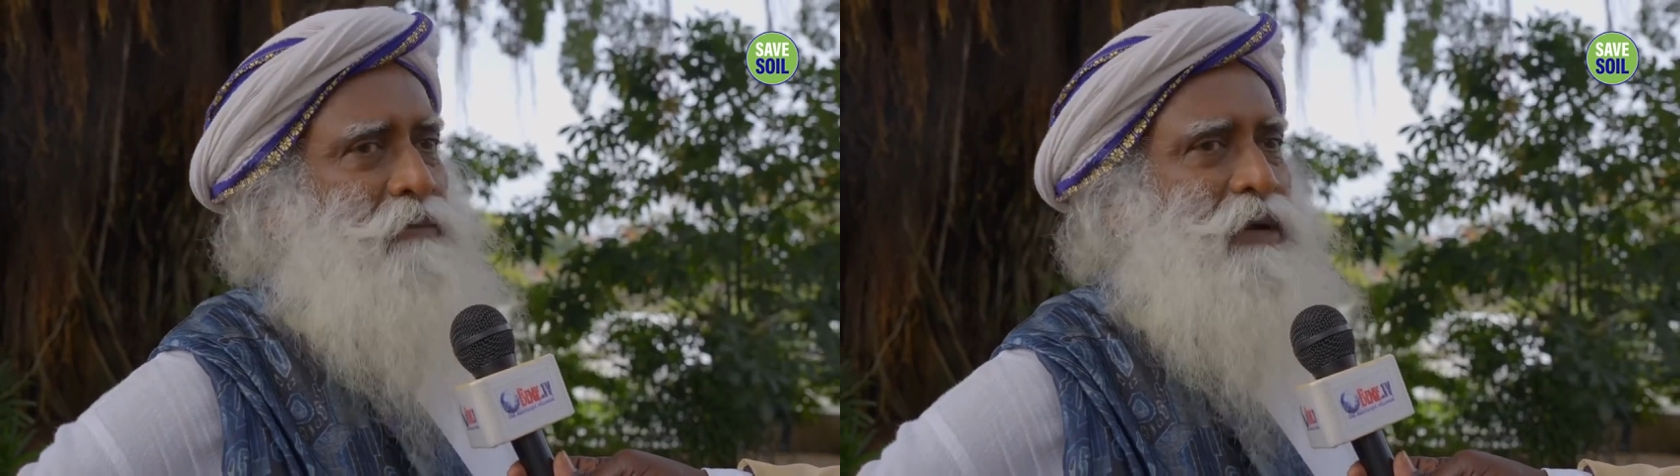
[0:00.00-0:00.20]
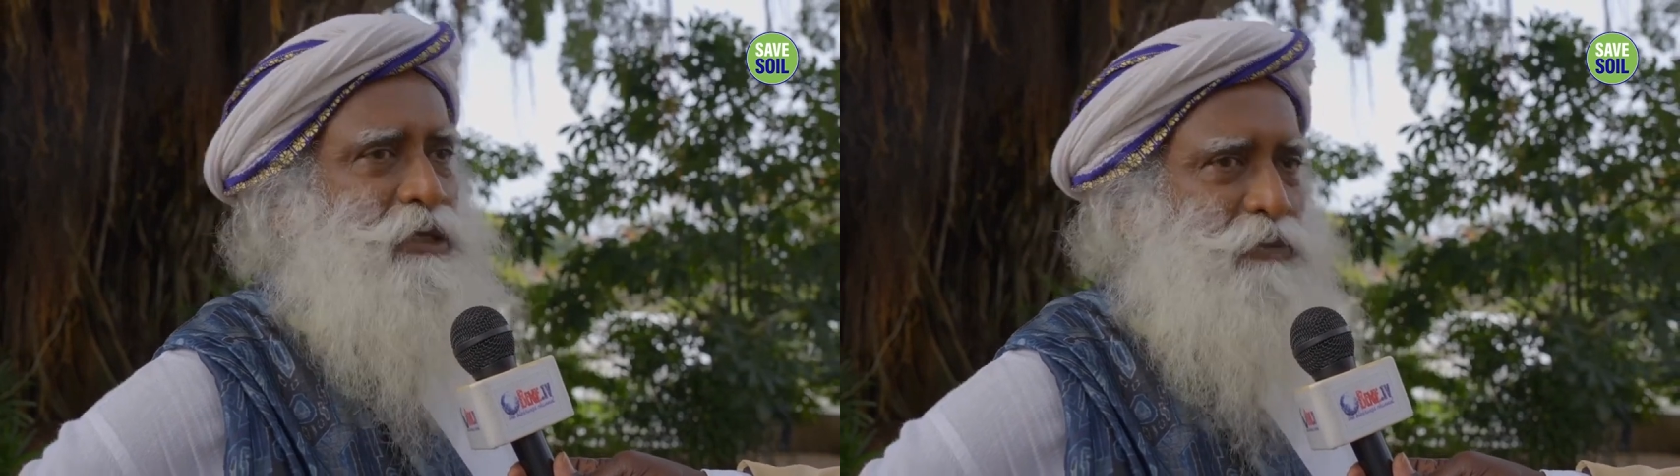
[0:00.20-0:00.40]

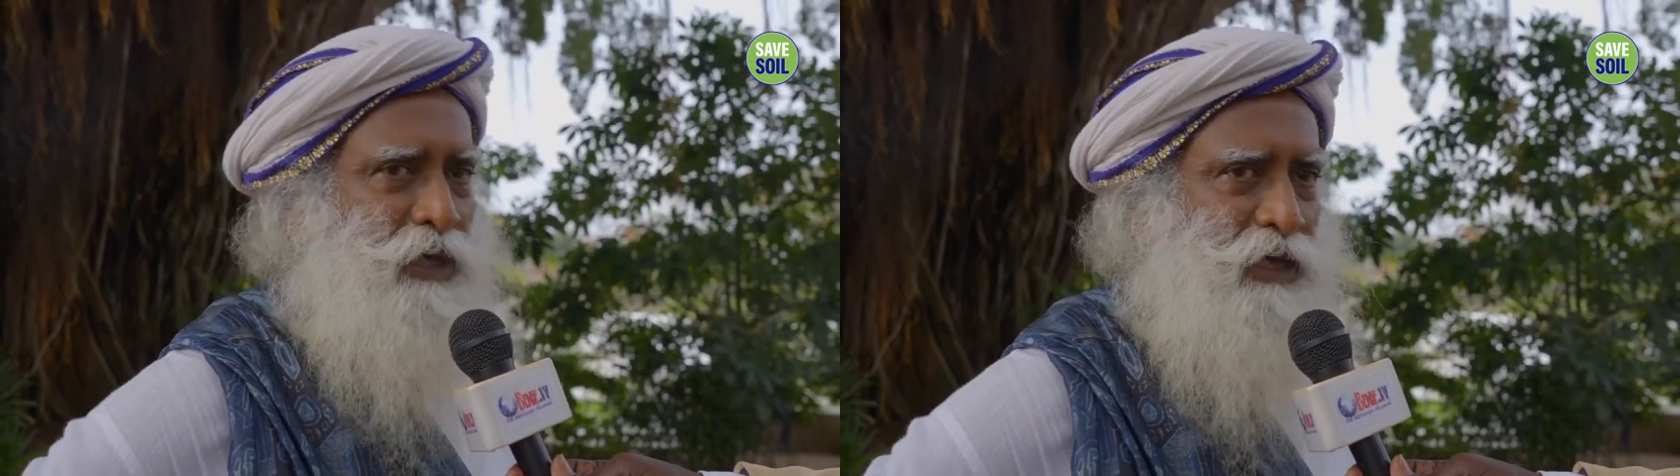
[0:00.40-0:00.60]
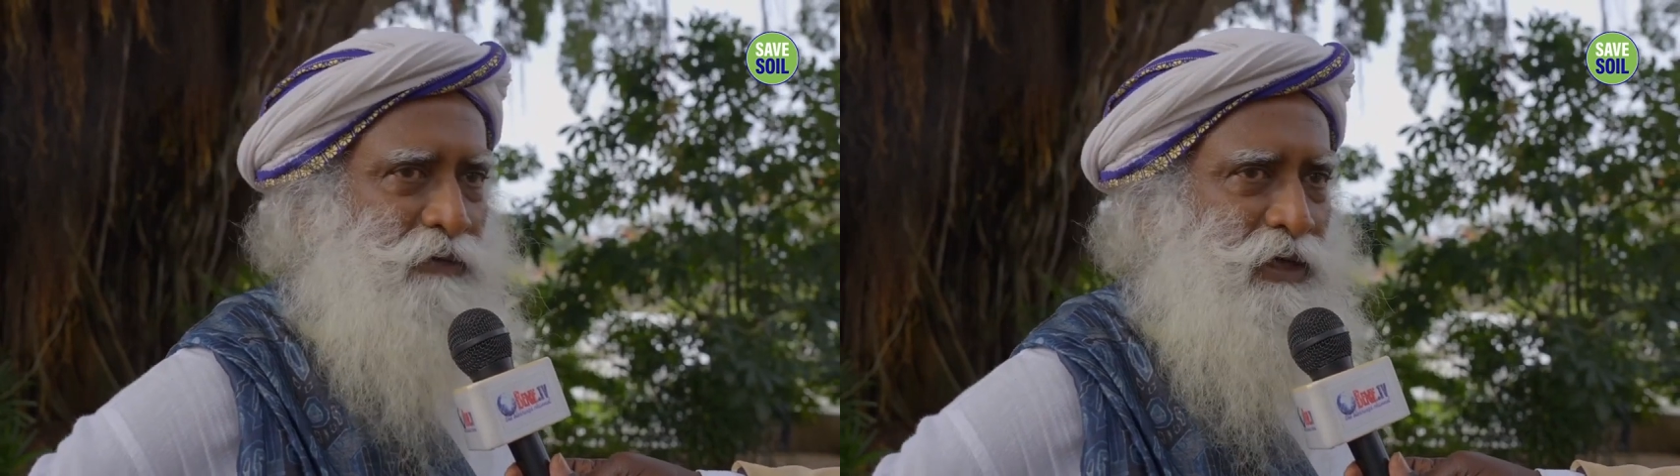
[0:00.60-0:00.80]
must
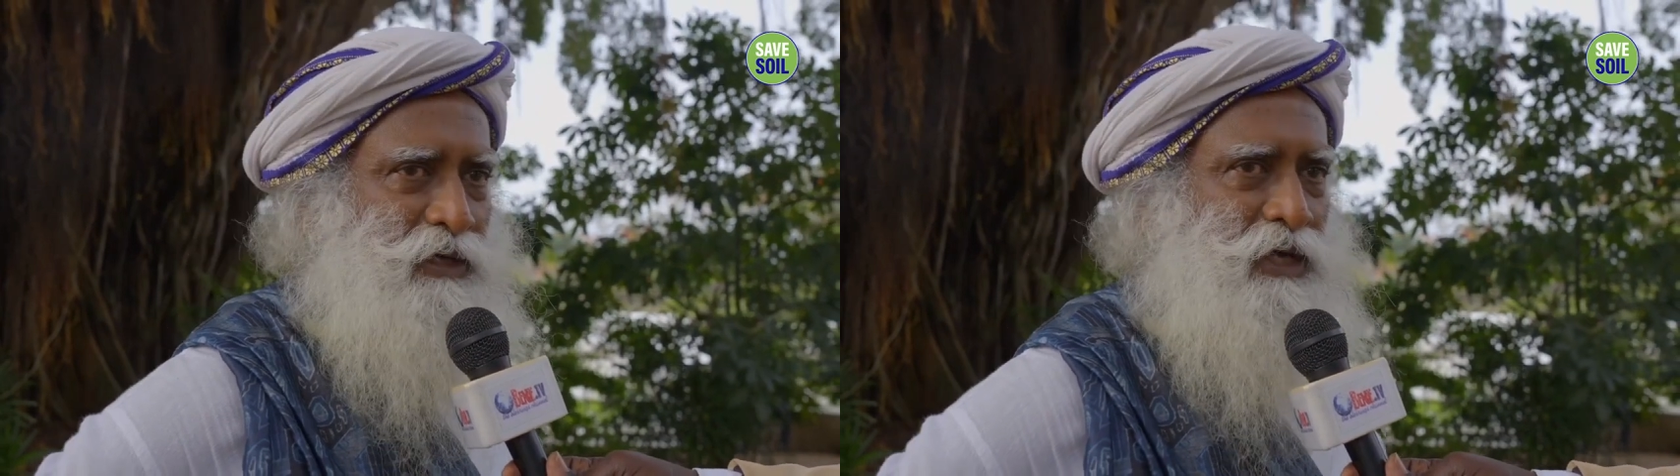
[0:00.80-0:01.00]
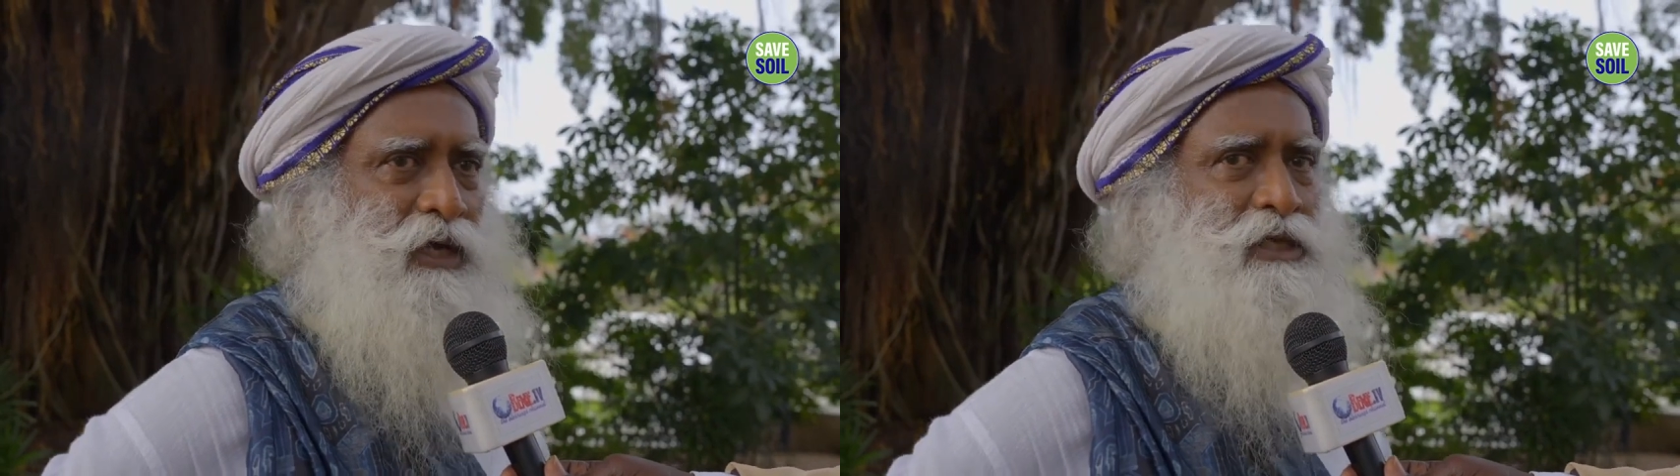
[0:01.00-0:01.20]
be
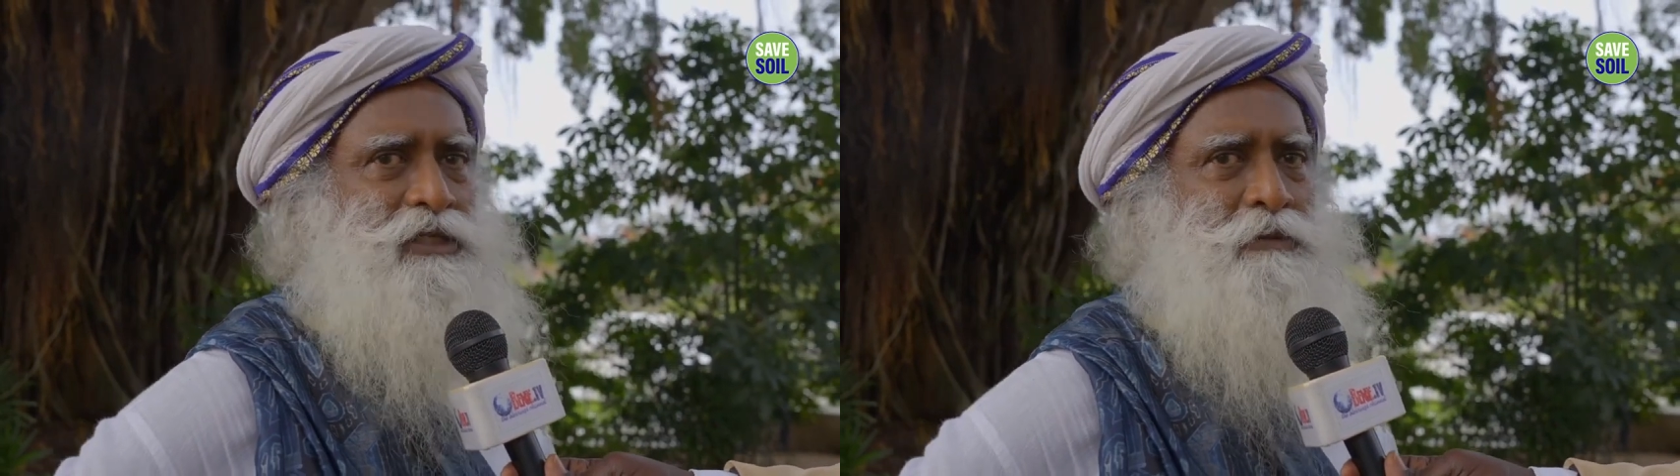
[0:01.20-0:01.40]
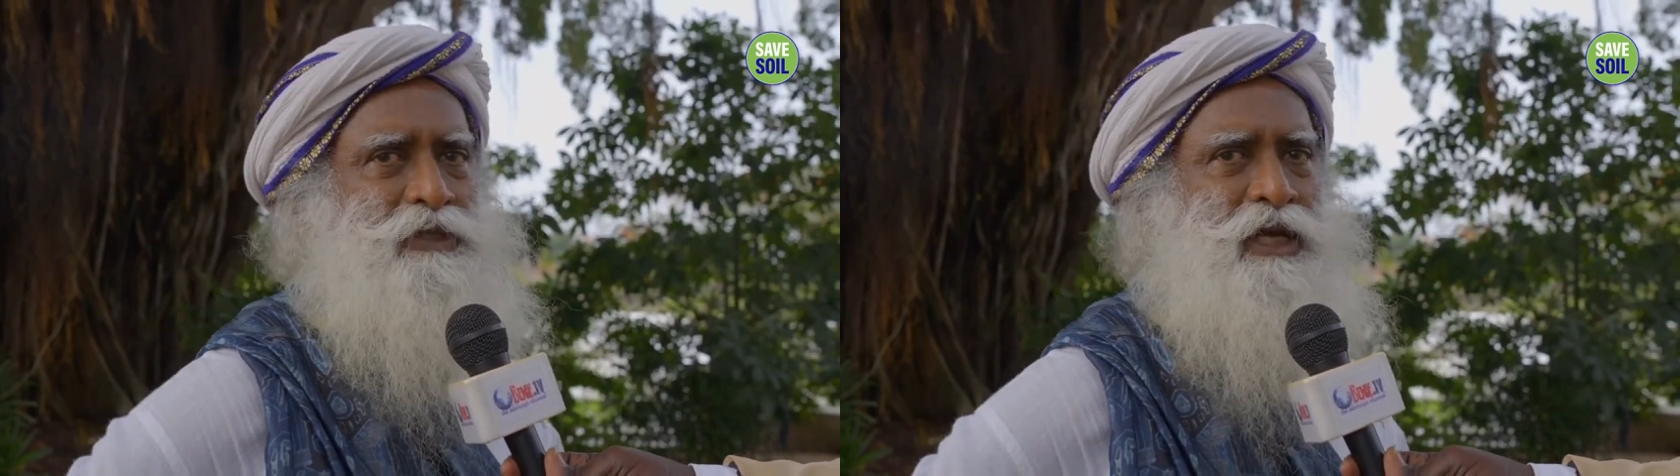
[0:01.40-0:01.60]
given
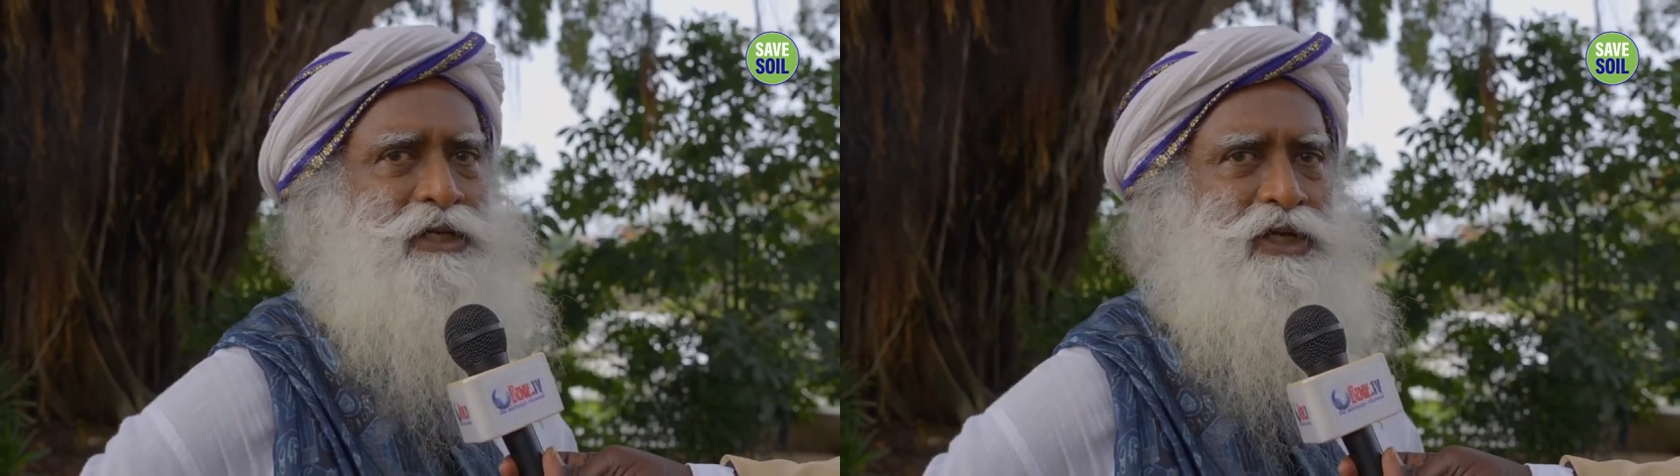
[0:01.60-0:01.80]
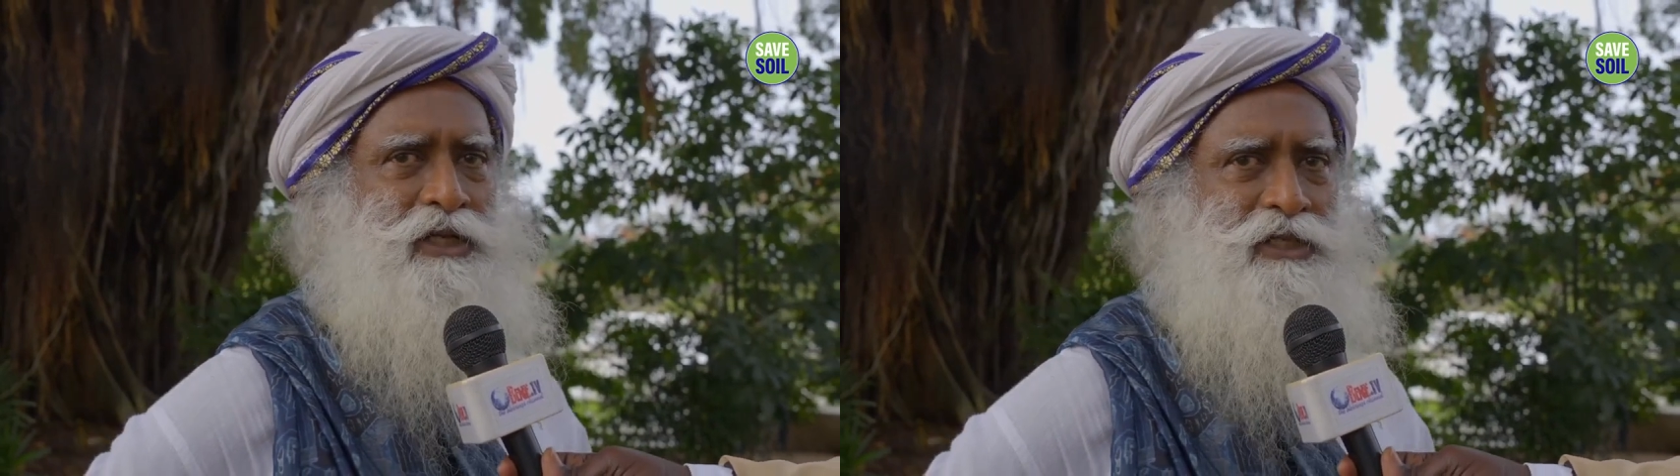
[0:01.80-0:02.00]
substantial